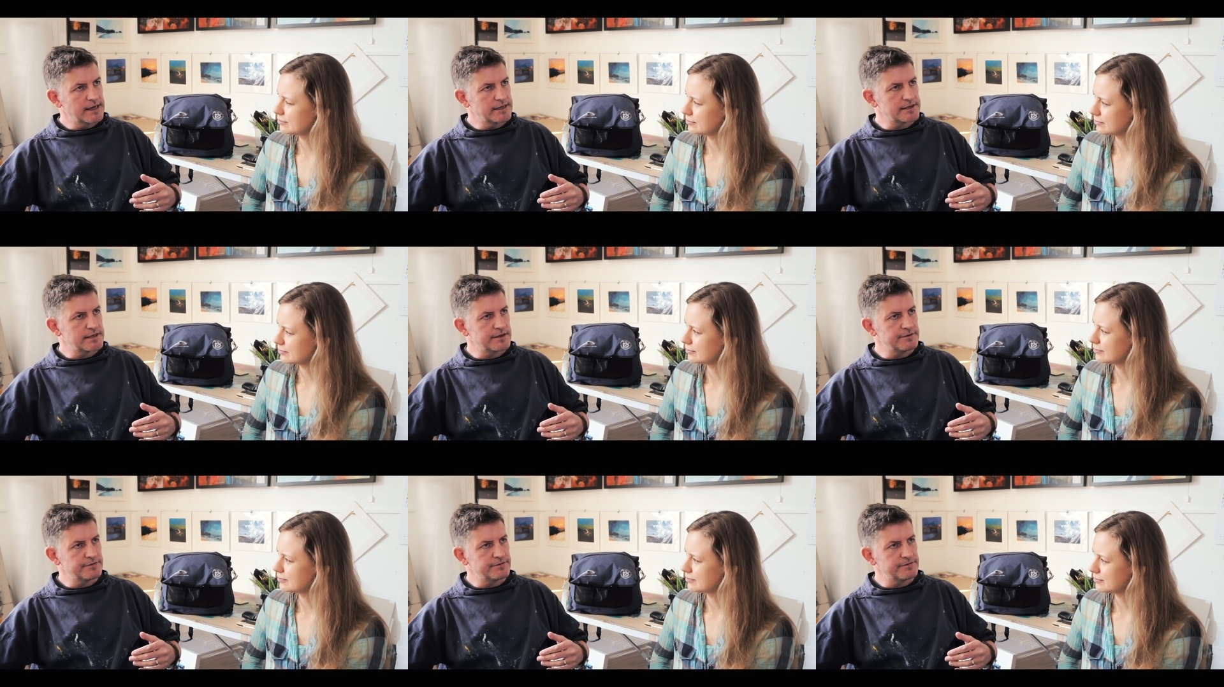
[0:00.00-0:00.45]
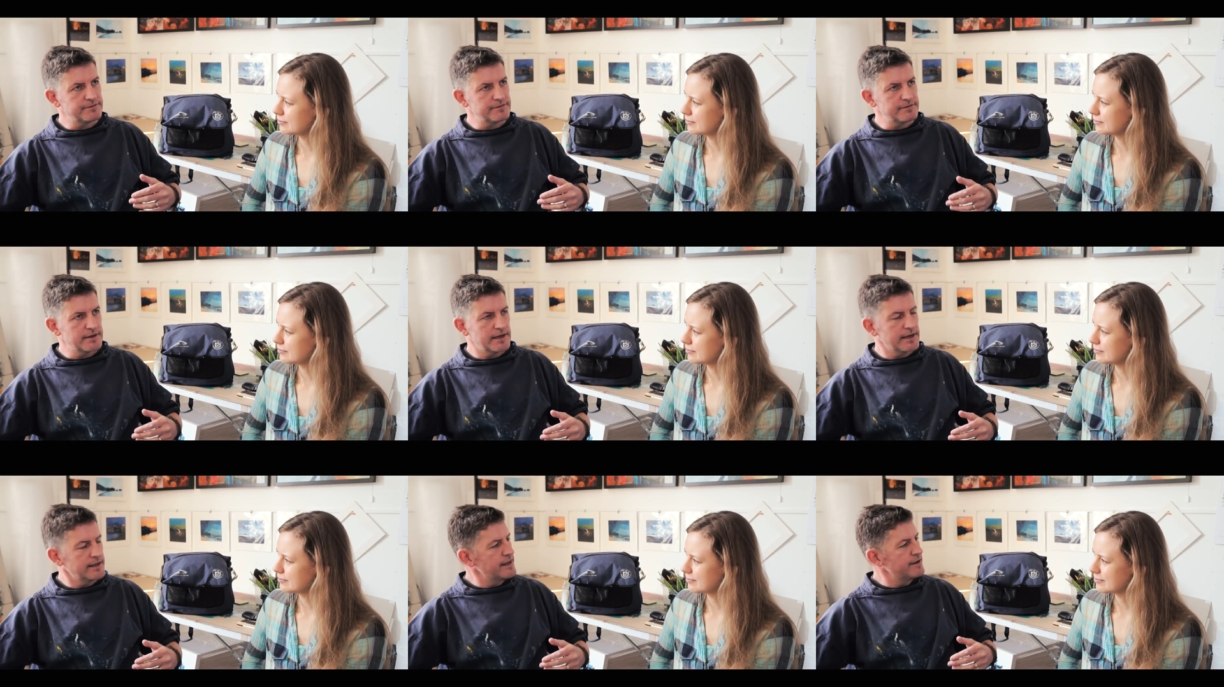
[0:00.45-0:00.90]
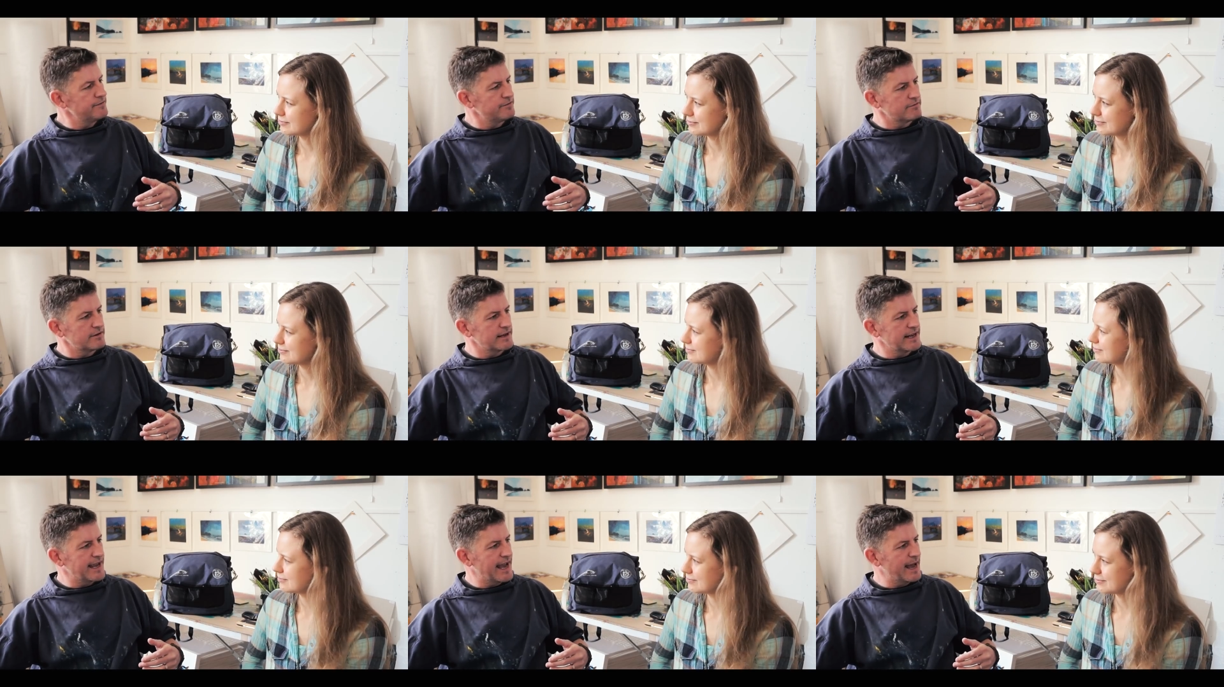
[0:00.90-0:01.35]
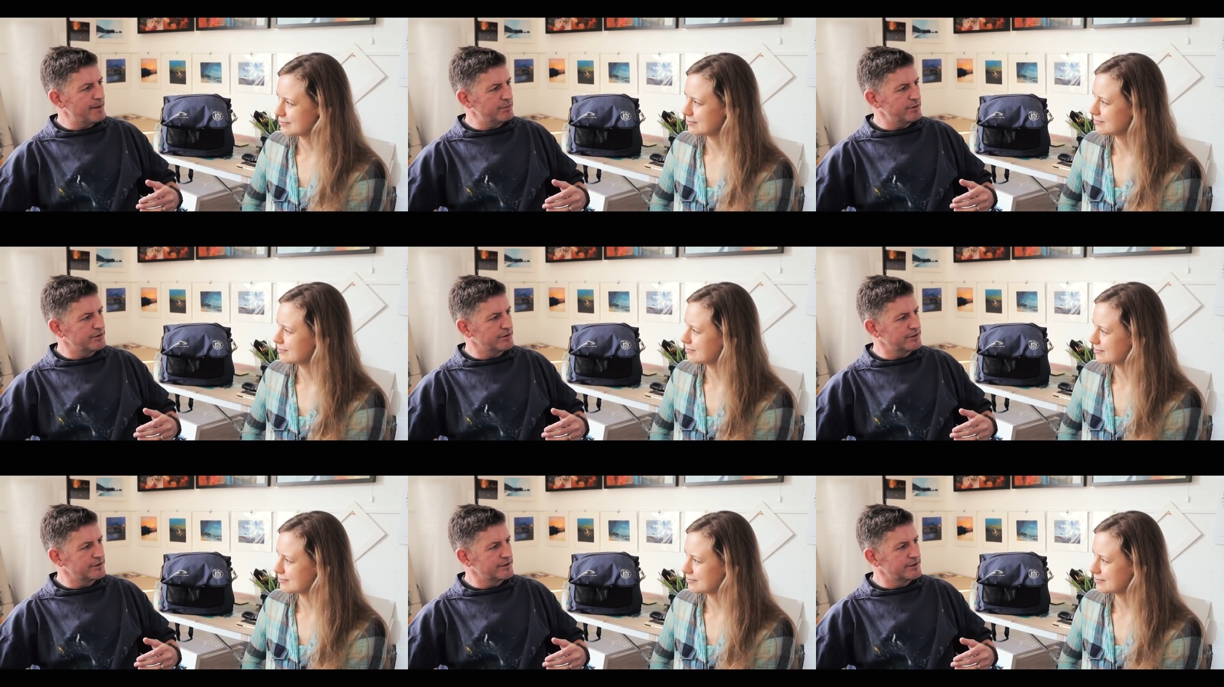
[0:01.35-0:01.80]
Speaker 1: as if it never really
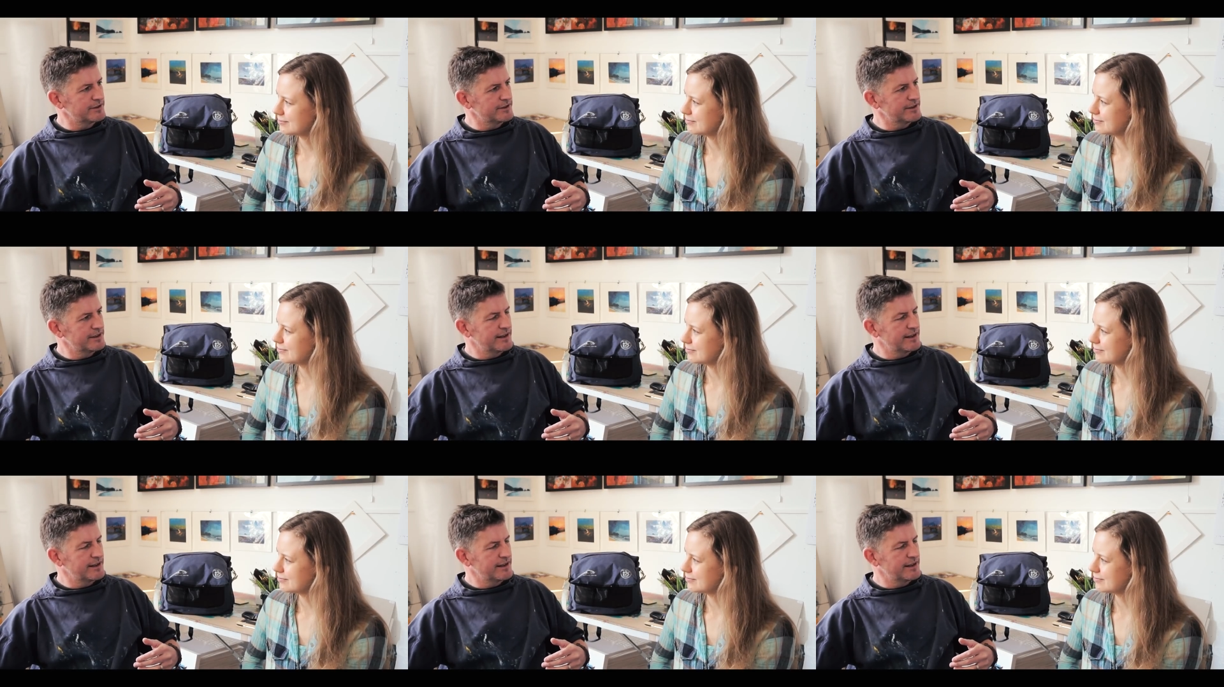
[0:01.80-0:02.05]
happened.